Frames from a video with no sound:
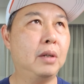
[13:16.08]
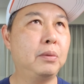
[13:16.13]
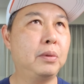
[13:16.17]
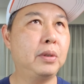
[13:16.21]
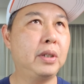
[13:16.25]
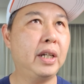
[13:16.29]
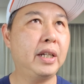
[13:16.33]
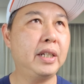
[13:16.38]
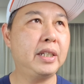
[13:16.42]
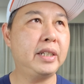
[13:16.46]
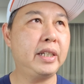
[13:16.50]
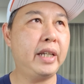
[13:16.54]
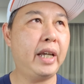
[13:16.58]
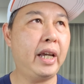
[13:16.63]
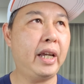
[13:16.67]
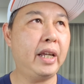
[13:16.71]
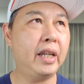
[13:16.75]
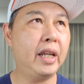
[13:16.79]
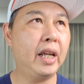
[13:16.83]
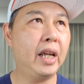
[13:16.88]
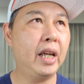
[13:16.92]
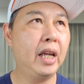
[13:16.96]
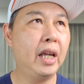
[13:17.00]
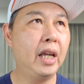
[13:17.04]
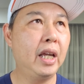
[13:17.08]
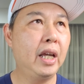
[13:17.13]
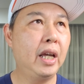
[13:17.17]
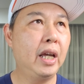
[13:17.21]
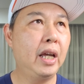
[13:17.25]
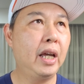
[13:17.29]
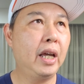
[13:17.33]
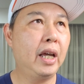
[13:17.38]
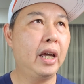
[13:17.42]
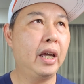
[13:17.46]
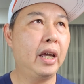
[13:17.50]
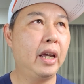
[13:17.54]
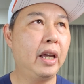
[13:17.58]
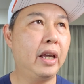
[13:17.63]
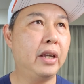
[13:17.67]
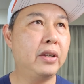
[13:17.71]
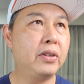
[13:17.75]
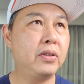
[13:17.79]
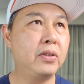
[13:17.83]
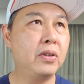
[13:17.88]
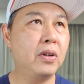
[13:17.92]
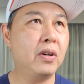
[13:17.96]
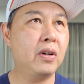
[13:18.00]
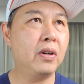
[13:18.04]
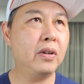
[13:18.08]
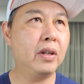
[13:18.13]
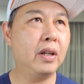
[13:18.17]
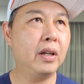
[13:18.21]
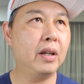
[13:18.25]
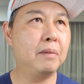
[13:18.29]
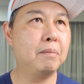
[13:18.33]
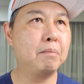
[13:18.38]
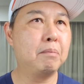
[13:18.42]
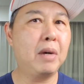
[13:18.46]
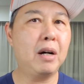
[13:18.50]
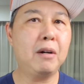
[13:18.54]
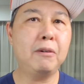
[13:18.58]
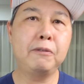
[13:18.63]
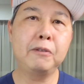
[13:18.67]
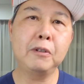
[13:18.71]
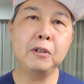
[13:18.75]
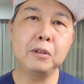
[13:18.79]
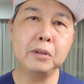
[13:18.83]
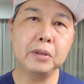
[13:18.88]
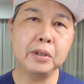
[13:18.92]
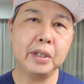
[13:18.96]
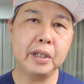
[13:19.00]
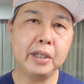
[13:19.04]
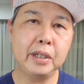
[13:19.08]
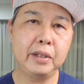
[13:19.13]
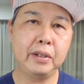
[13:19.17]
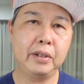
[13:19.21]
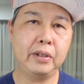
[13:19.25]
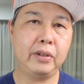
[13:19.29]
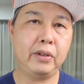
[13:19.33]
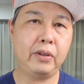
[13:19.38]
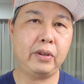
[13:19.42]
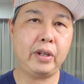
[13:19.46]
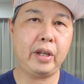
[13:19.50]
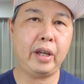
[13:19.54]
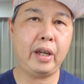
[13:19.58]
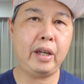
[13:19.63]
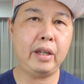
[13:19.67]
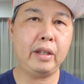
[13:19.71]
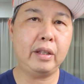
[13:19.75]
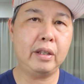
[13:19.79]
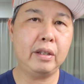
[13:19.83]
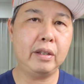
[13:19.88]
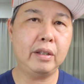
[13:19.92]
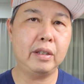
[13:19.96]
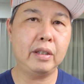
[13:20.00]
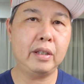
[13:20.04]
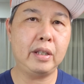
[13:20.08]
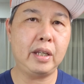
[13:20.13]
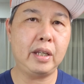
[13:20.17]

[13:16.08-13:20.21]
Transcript: how would I say it? It's not muffled. Okay,